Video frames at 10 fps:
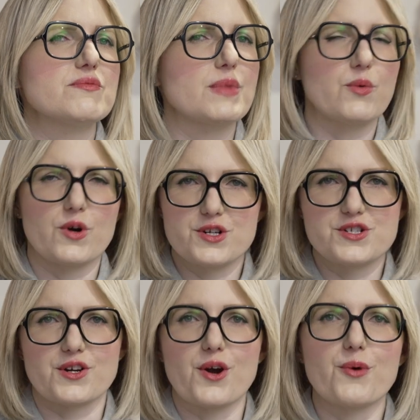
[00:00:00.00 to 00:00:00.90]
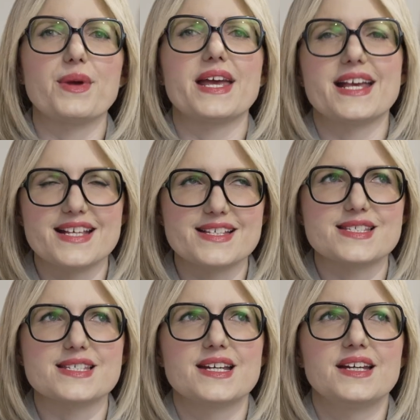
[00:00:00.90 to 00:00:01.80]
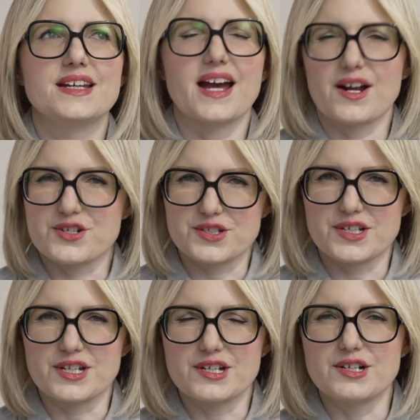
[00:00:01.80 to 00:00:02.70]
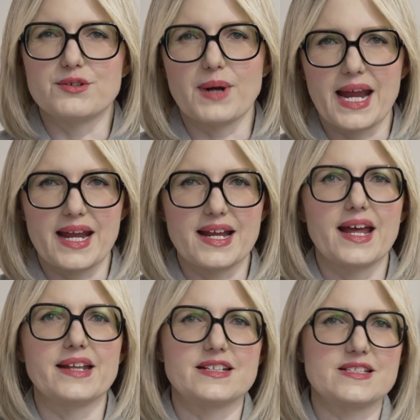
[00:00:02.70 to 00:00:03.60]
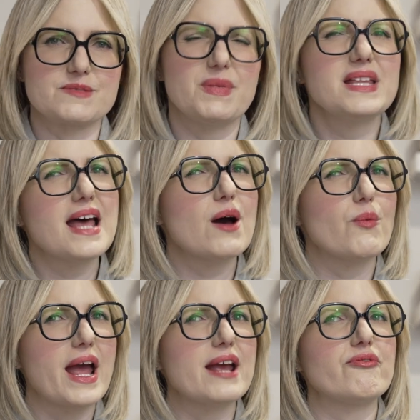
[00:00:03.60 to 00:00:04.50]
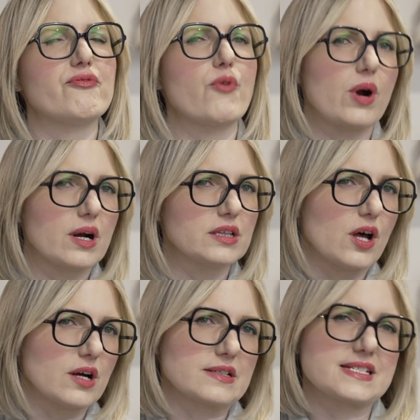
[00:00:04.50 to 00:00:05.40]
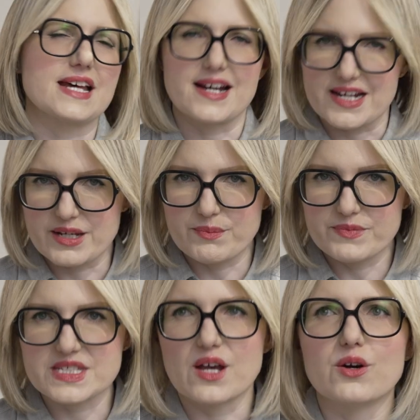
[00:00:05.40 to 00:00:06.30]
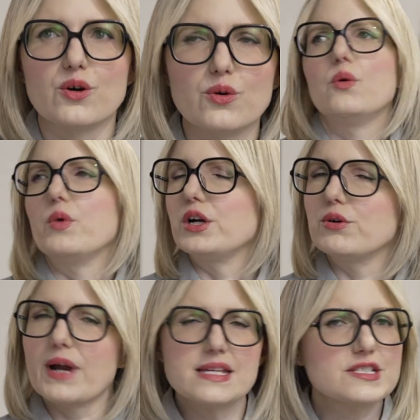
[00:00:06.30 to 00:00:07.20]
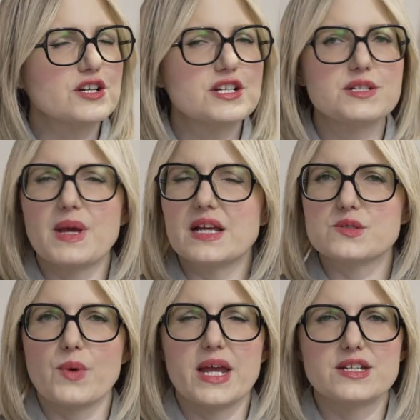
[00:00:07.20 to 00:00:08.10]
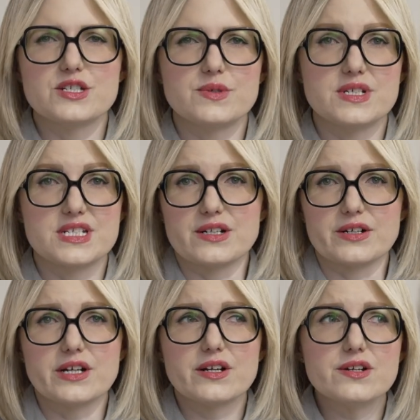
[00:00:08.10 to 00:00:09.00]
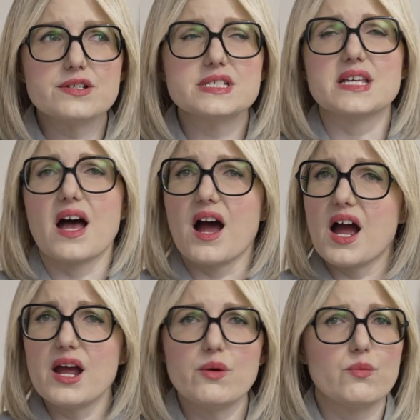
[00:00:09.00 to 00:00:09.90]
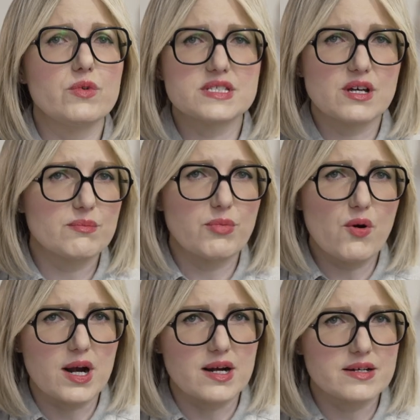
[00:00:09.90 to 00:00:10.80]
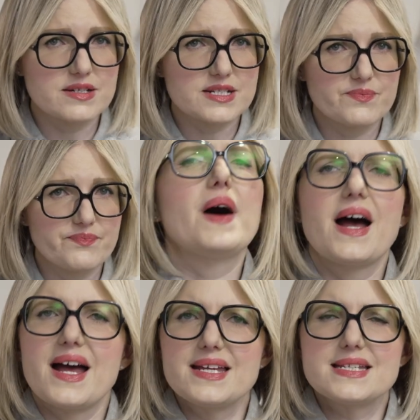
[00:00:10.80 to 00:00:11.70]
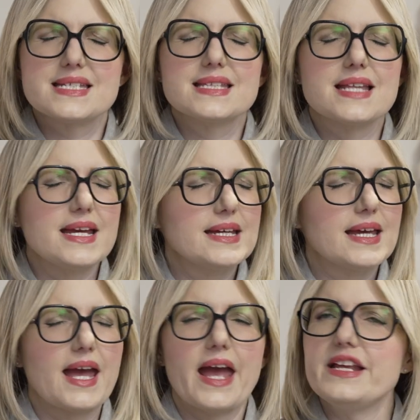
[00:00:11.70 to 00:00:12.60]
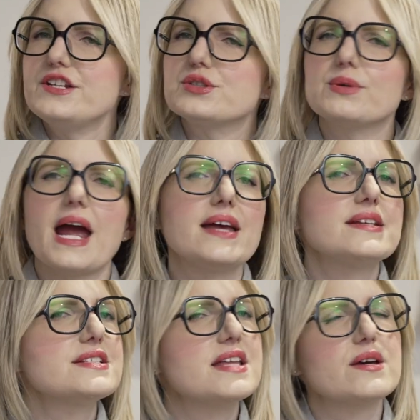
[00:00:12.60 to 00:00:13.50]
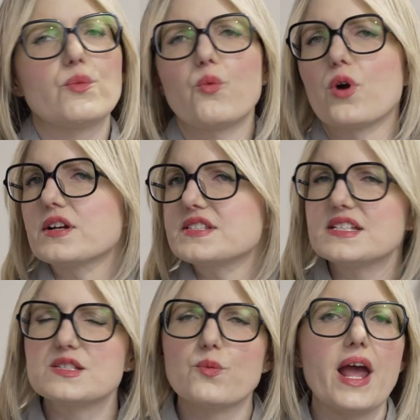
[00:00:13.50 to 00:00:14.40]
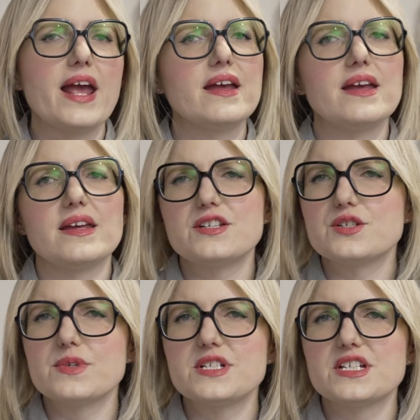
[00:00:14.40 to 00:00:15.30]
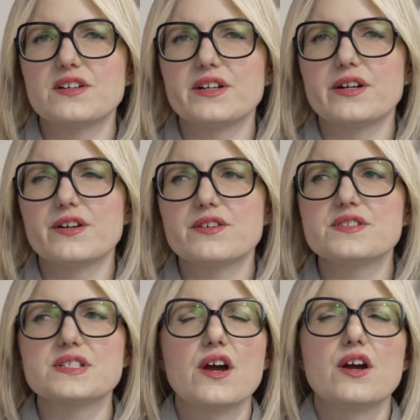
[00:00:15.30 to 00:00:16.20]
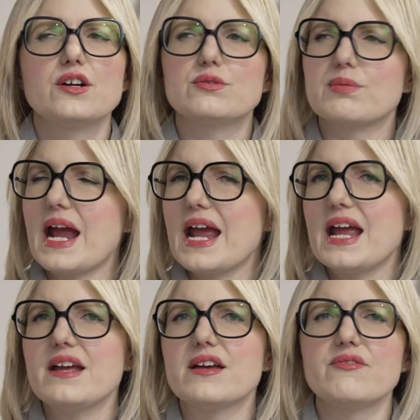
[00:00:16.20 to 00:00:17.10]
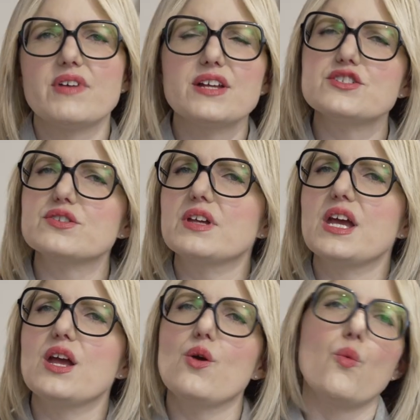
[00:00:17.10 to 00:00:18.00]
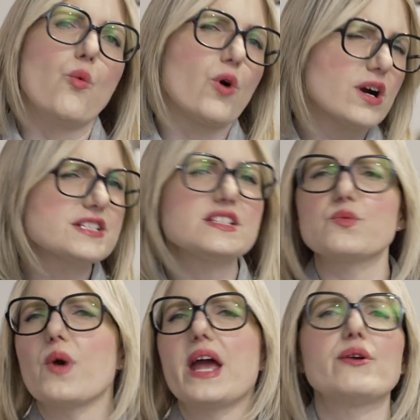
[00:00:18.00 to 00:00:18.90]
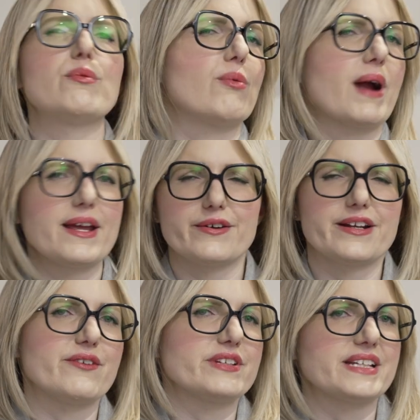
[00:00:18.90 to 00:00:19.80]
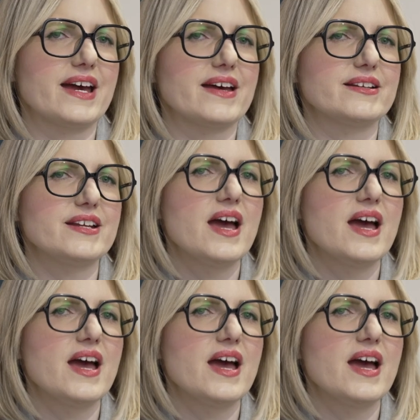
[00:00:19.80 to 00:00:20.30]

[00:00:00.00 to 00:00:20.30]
of my wardrobe is actually gray, and it's been that way for a long time. So when gray started to make its way into interiors, I was on board. But like any trend that works its way into interiors, gray eventually worked its way right on out again. And